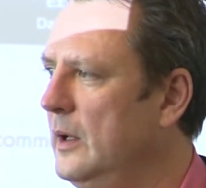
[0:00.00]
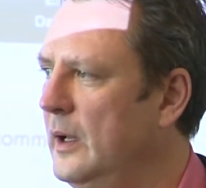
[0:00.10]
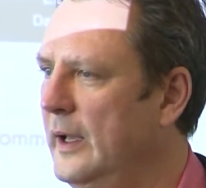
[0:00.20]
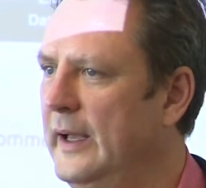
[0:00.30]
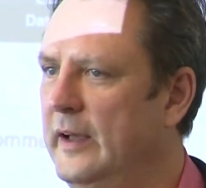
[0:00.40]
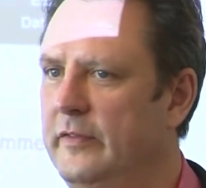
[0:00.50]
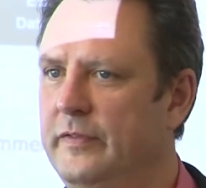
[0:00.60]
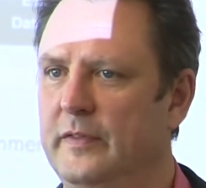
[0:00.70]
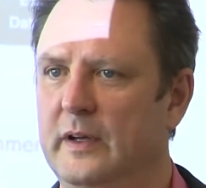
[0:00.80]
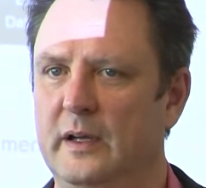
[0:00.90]

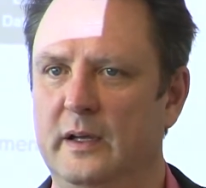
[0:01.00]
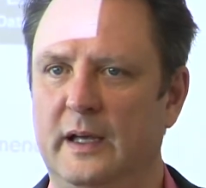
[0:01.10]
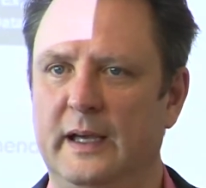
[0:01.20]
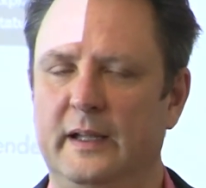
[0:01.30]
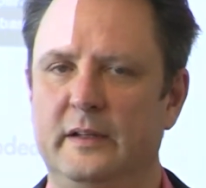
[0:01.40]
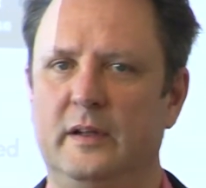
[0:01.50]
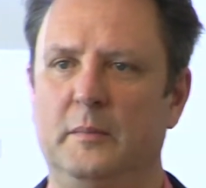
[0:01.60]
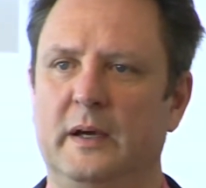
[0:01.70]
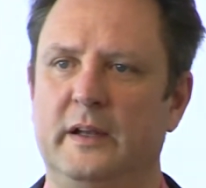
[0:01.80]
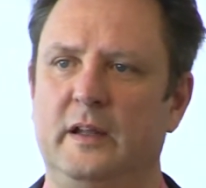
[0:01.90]
have had
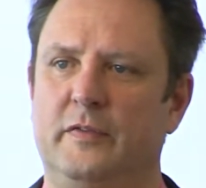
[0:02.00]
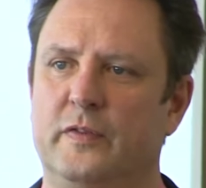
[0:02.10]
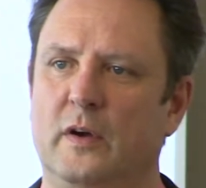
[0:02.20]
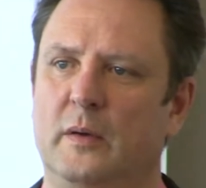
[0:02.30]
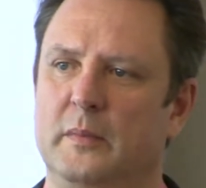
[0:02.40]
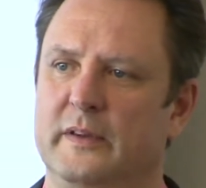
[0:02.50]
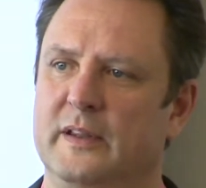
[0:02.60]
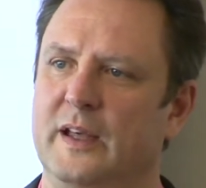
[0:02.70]
money from the